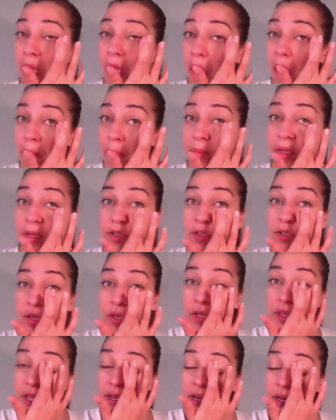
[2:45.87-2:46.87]
make sure
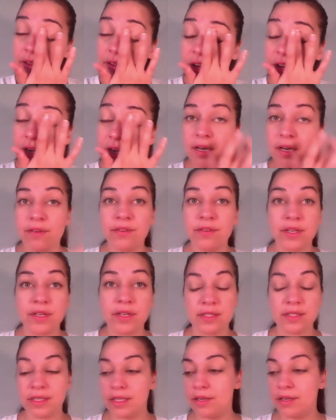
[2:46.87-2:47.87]
that I've got enough
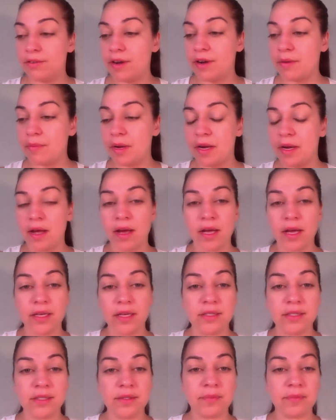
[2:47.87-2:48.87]
concealer around my
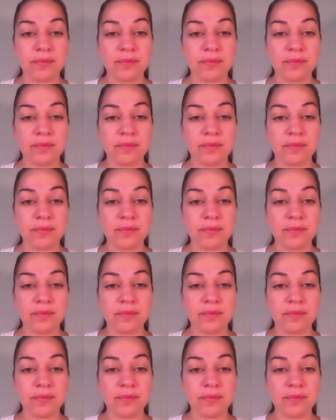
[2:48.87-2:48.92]
eyes.